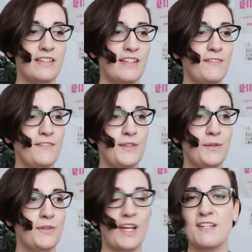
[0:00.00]
If
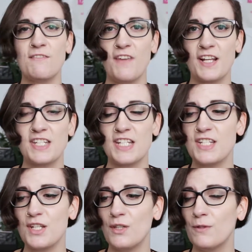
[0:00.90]
you get
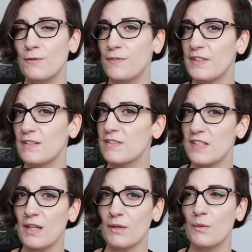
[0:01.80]
infected, you feel
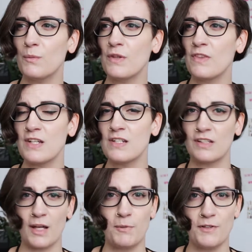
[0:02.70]
sick within a
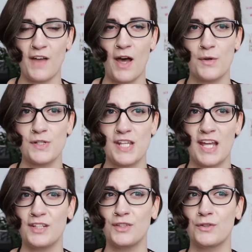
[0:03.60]
couple of hours
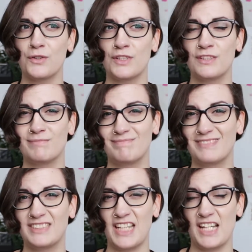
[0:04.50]
and you're
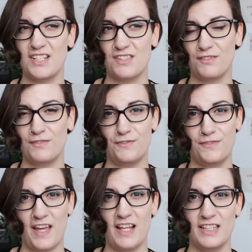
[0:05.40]
dead
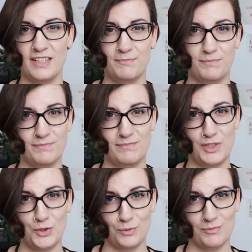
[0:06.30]
fairly
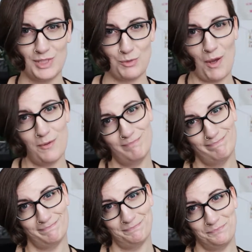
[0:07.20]
soon as well.
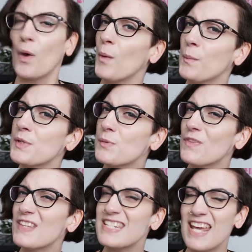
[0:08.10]
The book opens
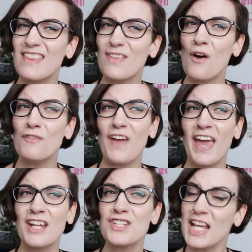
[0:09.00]
with the death of
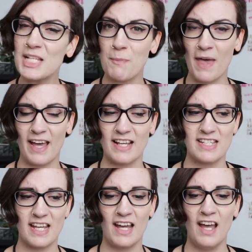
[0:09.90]
a Shakespeare
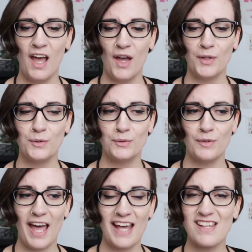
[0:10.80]
actor
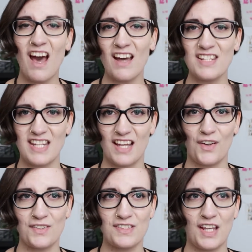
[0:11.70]
who has a heart attack
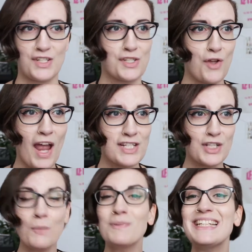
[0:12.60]
on stage, so actually
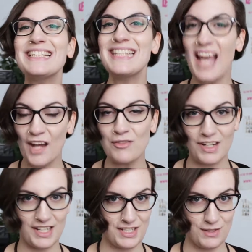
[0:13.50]
completely
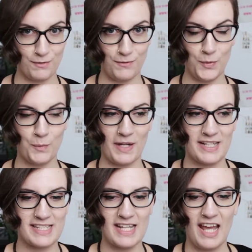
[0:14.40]
unrelated to the flu, but
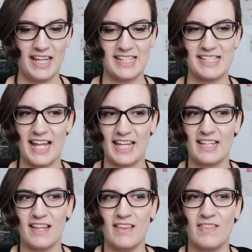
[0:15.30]
it's
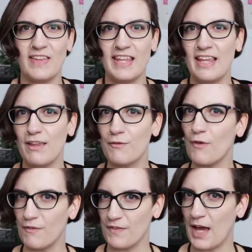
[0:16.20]
like the eve
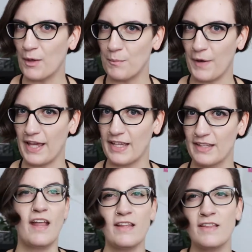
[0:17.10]
of the outbreak.
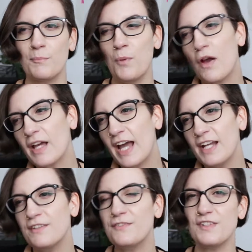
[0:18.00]
And then the plot
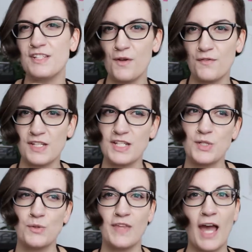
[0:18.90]
kind of delves
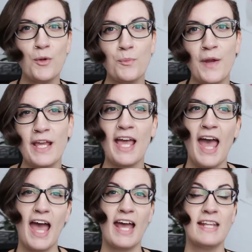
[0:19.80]
into the outbreak
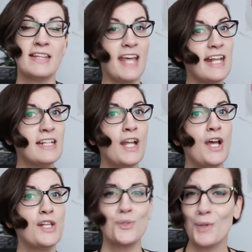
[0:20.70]
and then
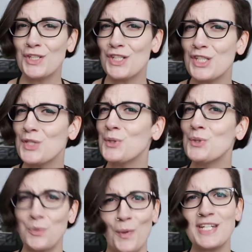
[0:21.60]
switches to
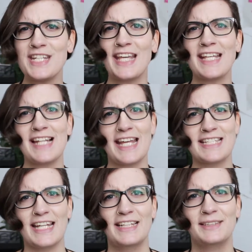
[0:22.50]
20 years
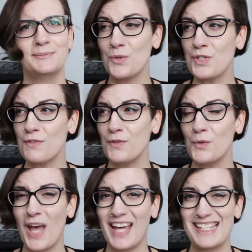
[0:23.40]
later. The Georgia
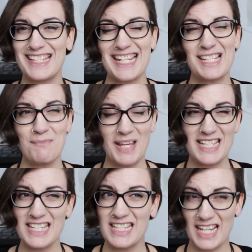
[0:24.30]
flu has
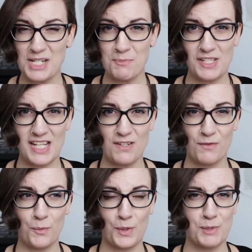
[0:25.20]
decimated 90% of
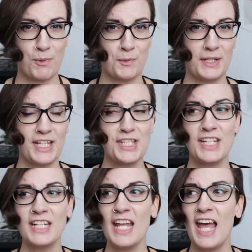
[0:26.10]
the world's
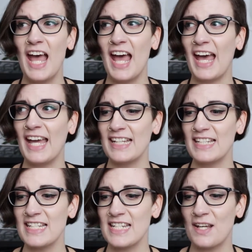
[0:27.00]
population,
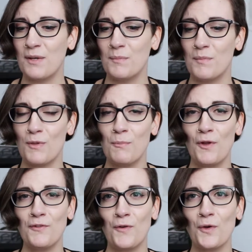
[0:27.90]
and the
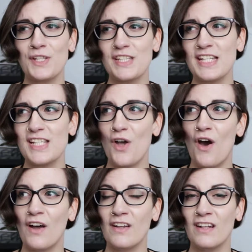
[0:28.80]
plot focuses
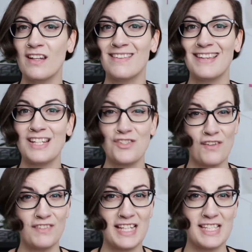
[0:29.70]
on the
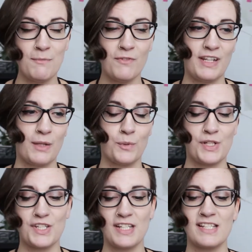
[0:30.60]
Traveling Symphony,
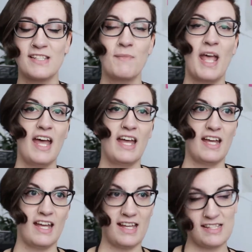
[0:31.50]
which is,
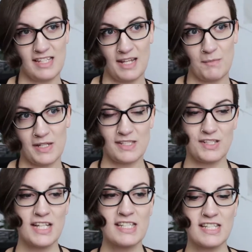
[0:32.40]
as the name might
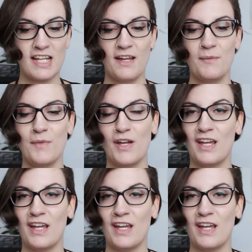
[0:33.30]
suggest, an